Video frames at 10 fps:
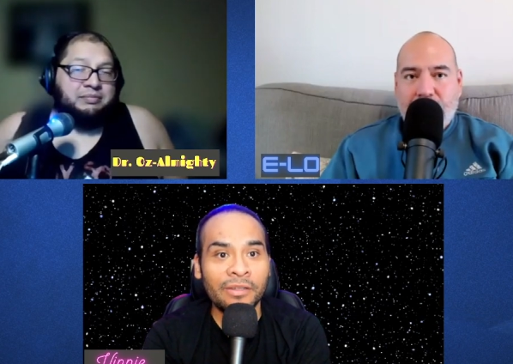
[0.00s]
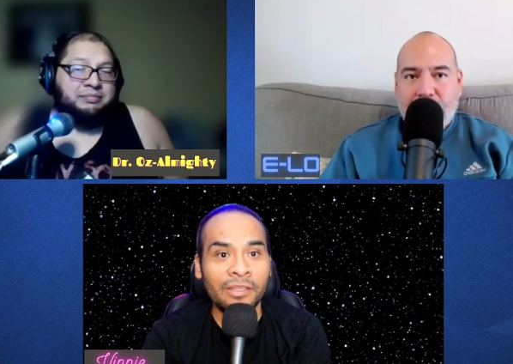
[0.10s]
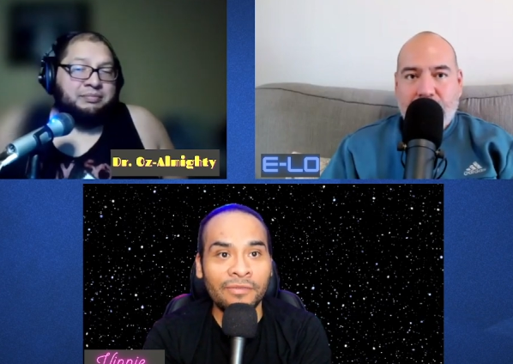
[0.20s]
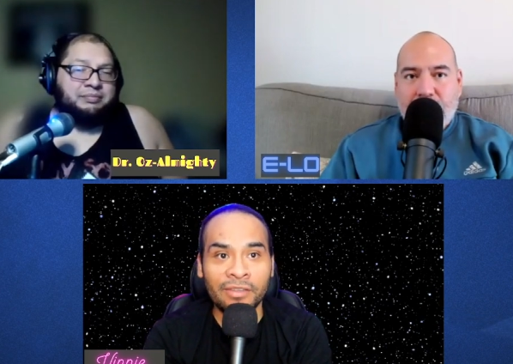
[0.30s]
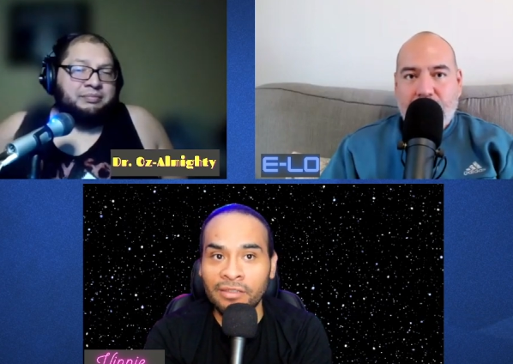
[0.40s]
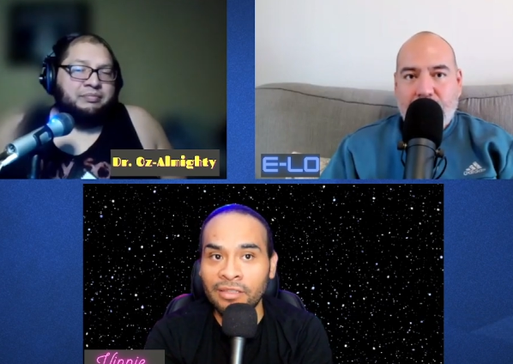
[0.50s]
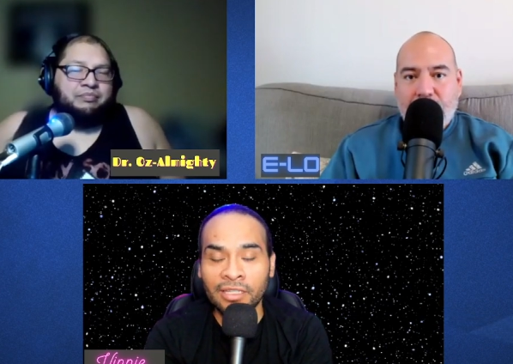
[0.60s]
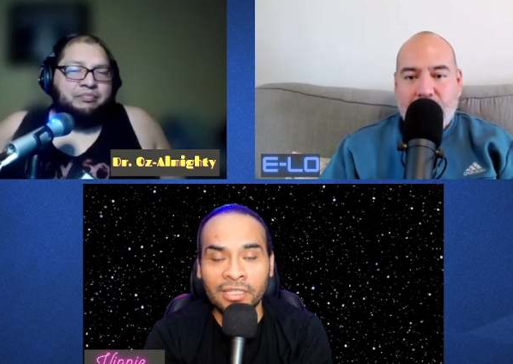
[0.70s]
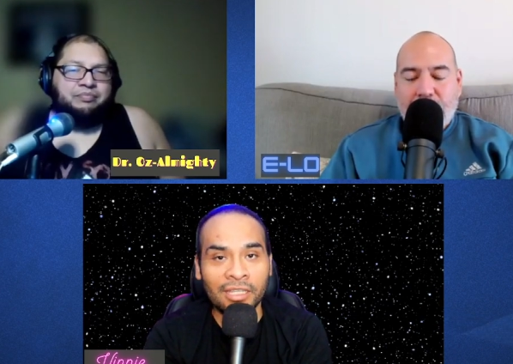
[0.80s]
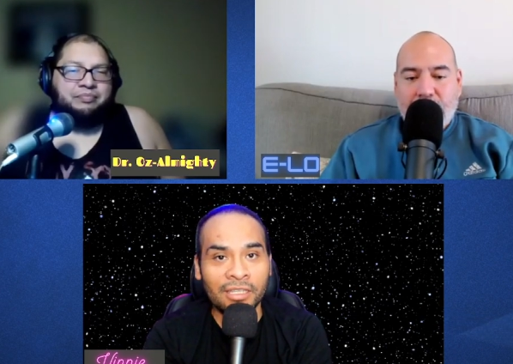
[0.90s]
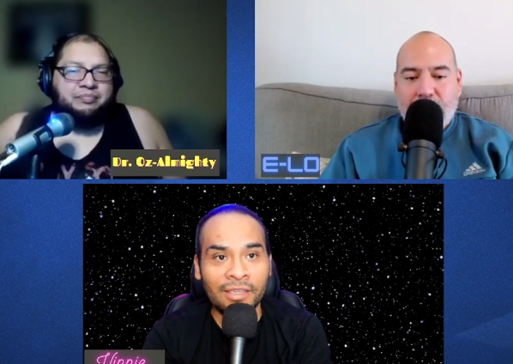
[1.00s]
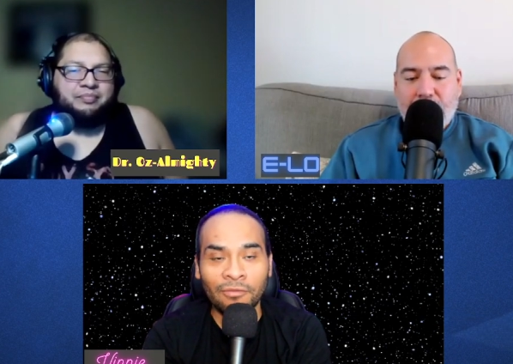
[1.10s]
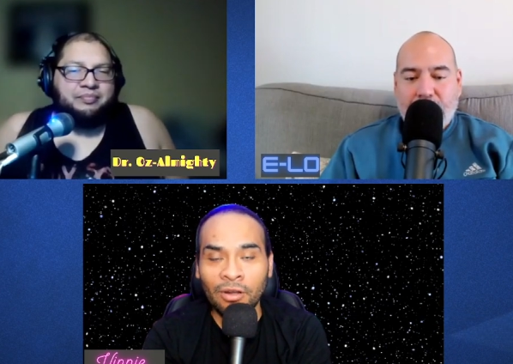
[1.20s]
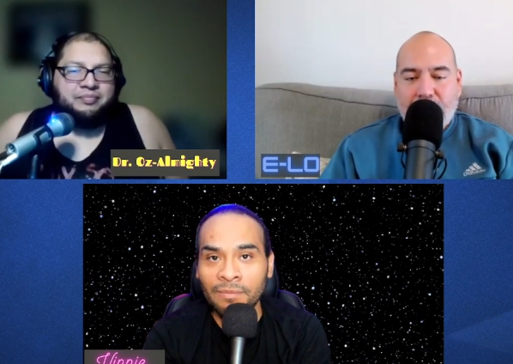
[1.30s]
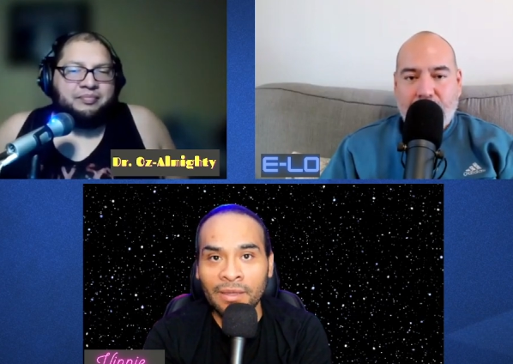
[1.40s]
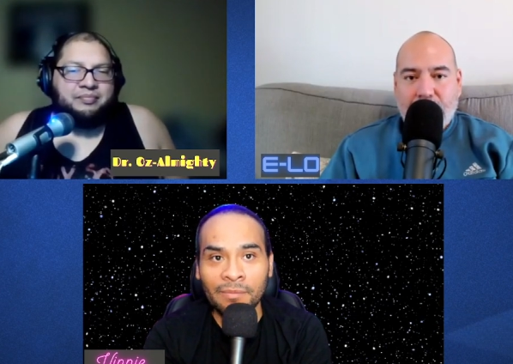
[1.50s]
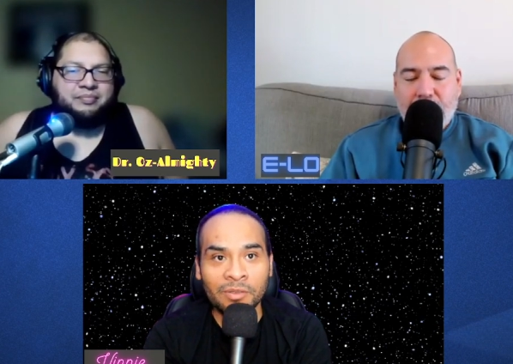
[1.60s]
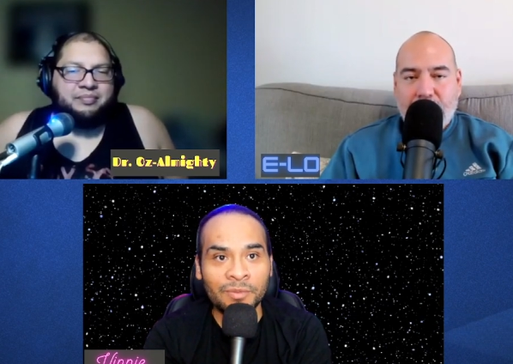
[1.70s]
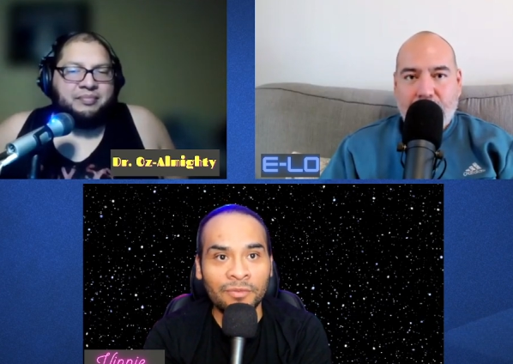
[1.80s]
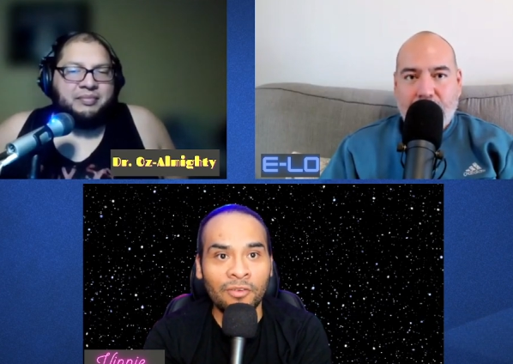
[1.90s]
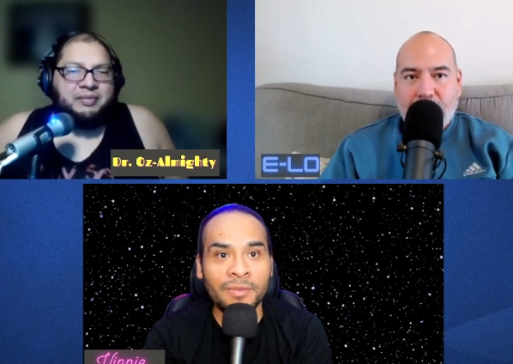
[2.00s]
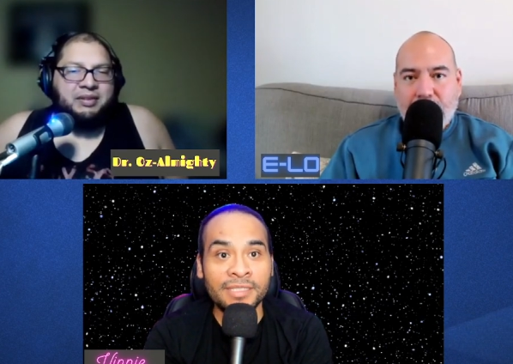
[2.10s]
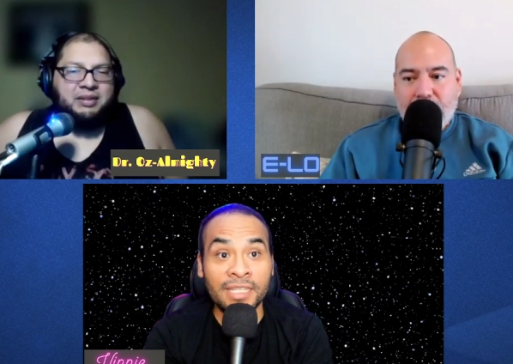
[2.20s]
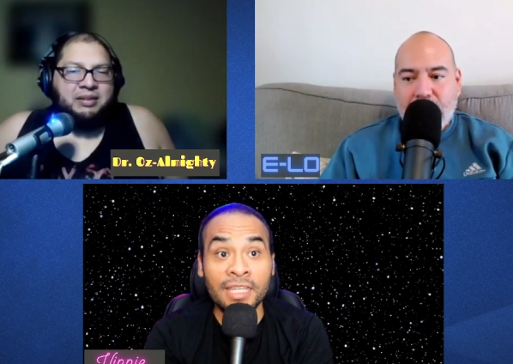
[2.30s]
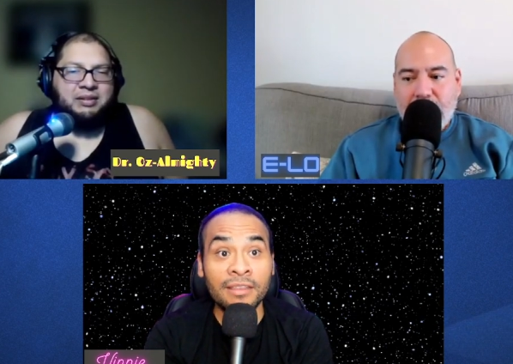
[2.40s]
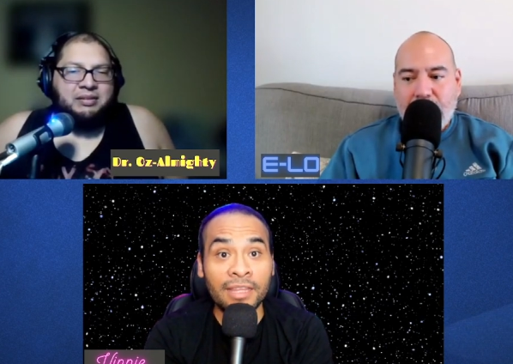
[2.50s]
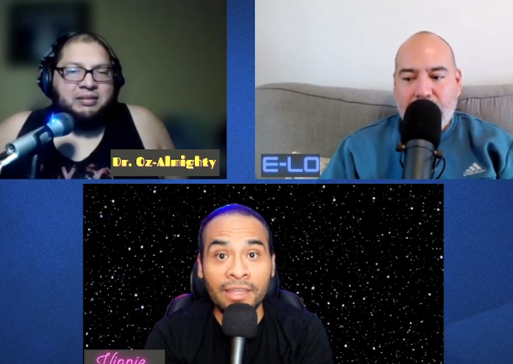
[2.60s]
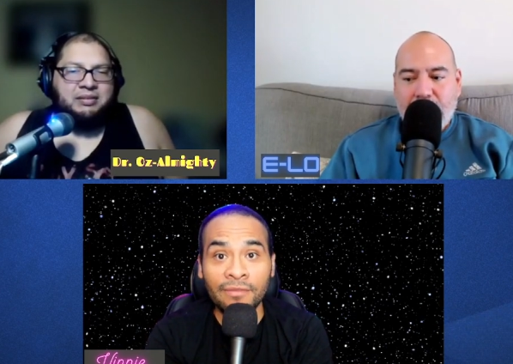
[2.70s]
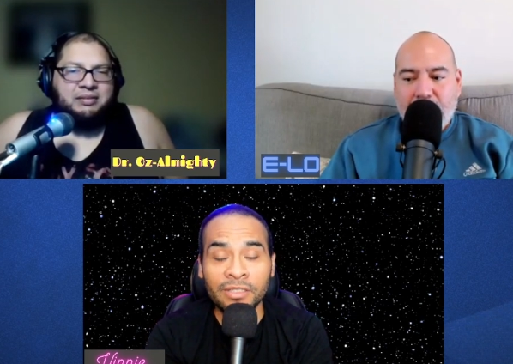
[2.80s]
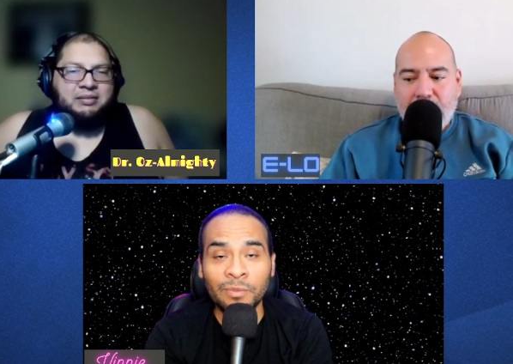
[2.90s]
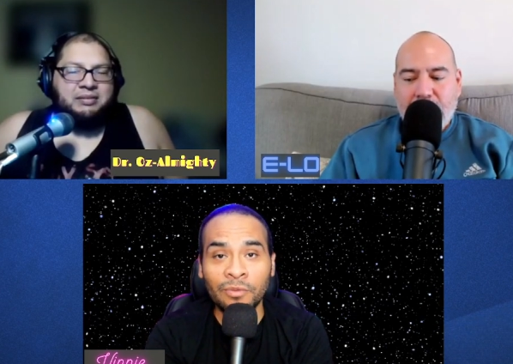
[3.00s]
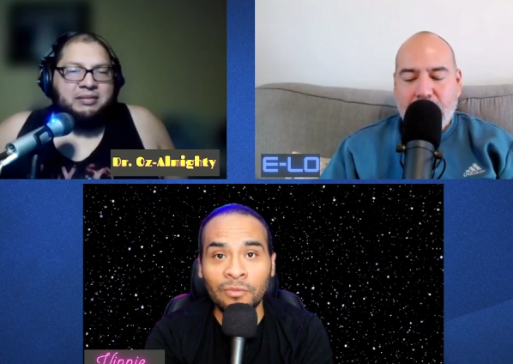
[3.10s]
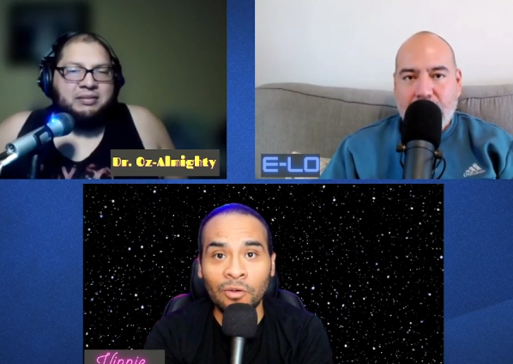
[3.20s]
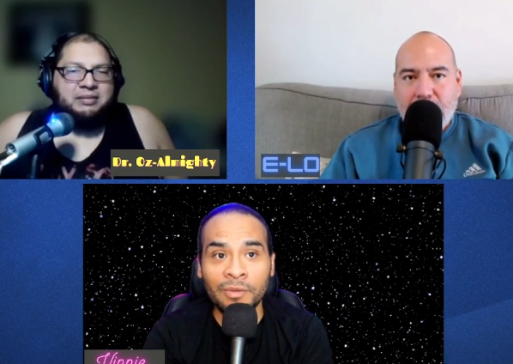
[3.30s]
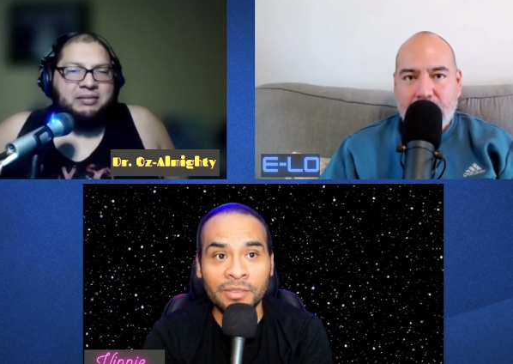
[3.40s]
Speaker 1: Yeah, you, you have Roddy Piper's performance, Keith David's performance.